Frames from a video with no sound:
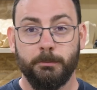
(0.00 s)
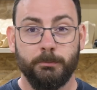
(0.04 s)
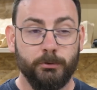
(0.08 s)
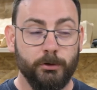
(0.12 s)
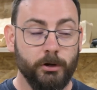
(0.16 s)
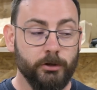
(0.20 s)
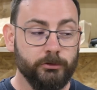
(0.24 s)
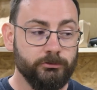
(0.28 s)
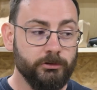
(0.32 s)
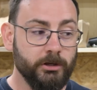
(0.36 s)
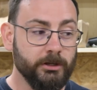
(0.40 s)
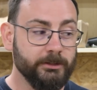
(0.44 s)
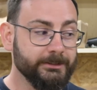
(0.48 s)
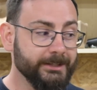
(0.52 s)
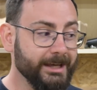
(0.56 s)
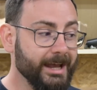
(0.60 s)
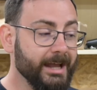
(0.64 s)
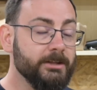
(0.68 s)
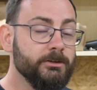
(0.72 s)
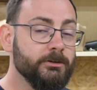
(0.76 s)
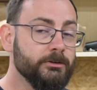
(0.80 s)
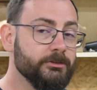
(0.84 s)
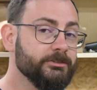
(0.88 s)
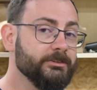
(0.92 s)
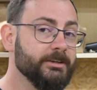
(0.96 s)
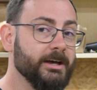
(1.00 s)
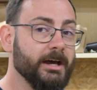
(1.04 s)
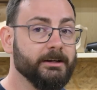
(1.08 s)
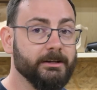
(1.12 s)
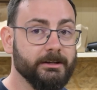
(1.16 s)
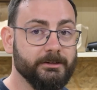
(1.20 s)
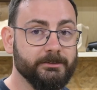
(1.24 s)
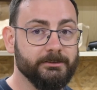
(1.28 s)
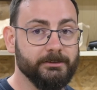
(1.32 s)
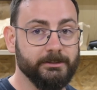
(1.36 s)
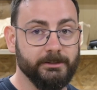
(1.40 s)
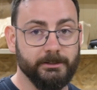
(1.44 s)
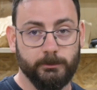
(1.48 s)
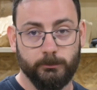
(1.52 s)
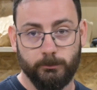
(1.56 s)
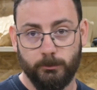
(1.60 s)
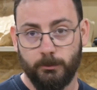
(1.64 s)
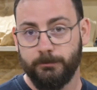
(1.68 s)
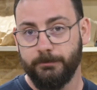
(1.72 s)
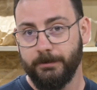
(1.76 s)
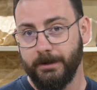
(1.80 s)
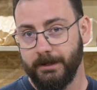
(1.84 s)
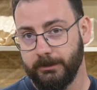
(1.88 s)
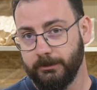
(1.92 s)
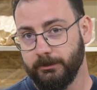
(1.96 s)
Your project and your sanity
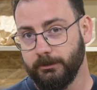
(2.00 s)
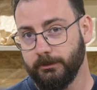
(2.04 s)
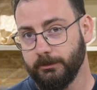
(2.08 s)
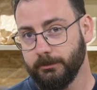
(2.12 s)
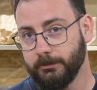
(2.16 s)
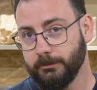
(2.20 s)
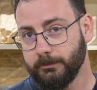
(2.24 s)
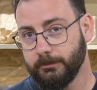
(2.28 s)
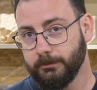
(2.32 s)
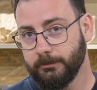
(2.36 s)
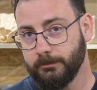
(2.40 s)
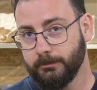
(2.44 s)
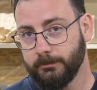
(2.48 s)
will thank you.